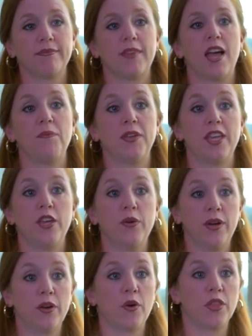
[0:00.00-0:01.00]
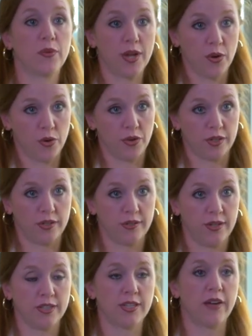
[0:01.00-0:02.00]
a McEwen or three-holer
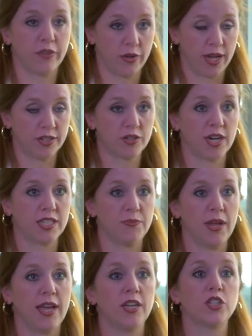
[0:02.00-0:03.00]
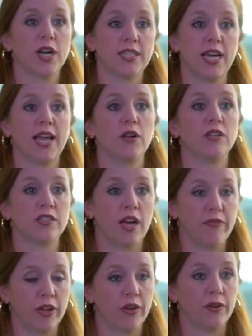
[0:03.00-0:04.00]
esophagogastrectomy, and a transhiatal
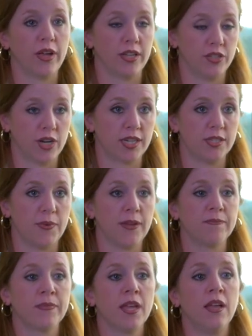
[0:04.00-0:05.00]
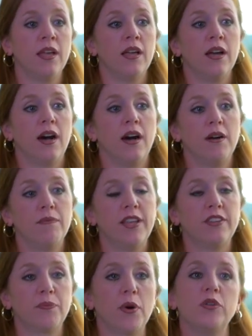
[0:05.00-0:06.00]
esophagogastrectomy.
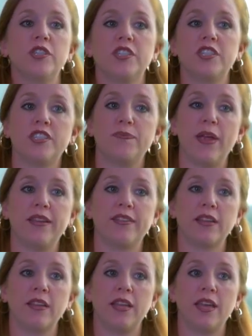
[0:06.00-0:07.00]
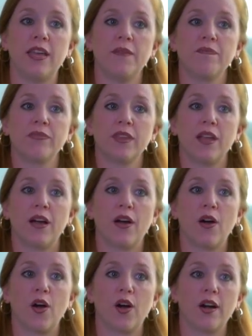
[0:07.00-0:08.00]
These approaches just basically
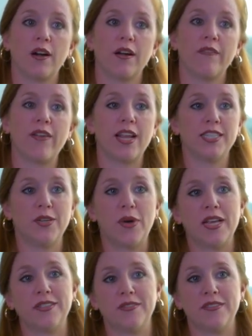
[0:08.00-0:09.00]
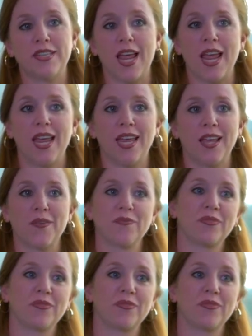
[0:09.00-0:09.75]
are fancy ways of saying